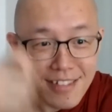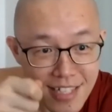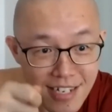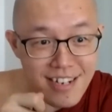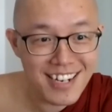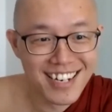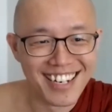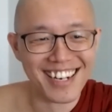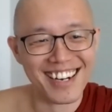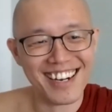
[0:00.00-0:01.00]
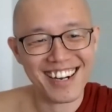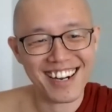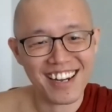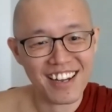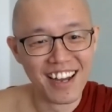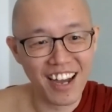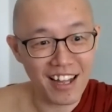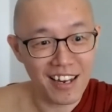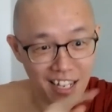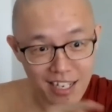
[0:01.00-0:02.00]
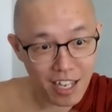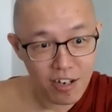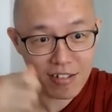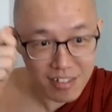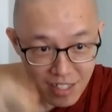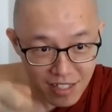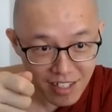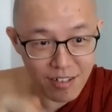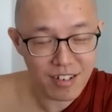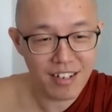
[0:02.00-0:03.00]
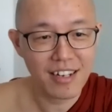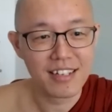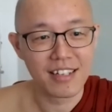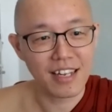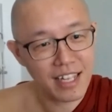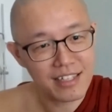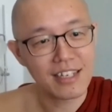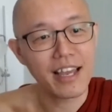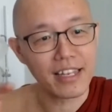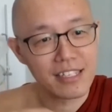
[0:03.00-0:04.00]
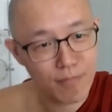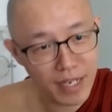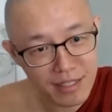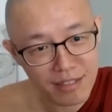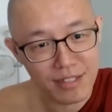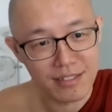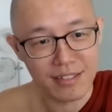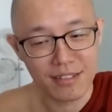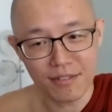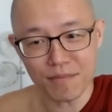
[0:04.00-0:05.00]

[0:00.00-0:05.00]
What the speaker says: like they cannot. Then later explain the reason.